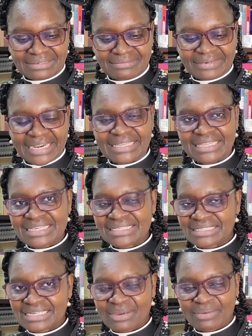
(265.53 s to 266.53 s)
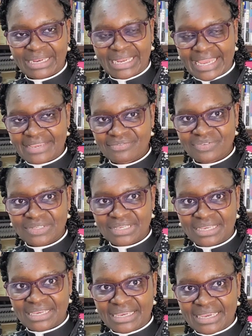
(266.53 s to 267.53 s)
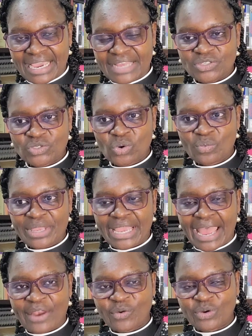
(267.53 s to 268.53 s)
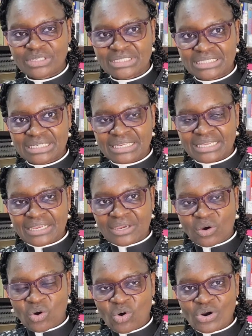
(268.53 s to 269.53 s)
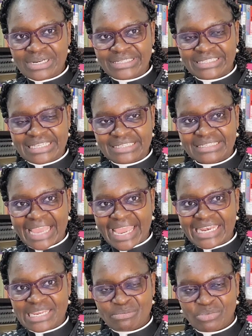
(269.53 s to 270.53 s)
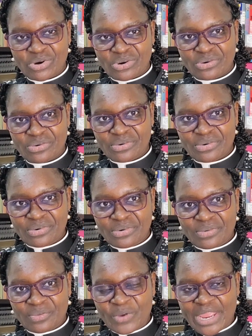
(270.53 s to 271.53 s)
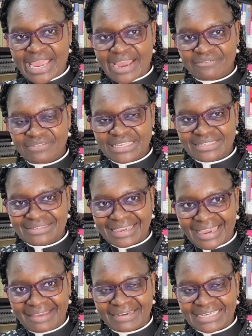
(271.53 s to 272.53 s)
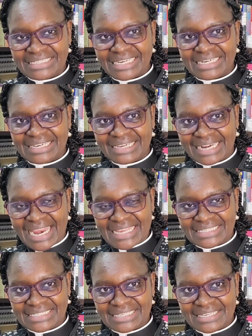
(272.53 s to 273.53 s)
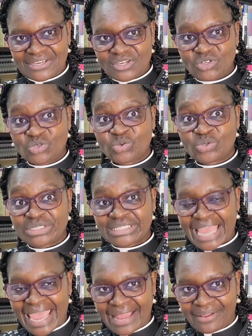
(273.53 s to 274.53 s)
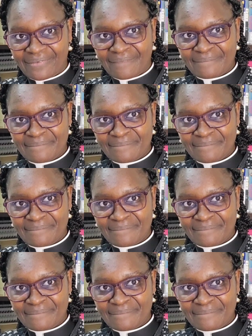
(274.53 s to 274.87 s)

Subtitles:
great things in our lives, and so we cannot hold this anymore. We have this courage and grace to tell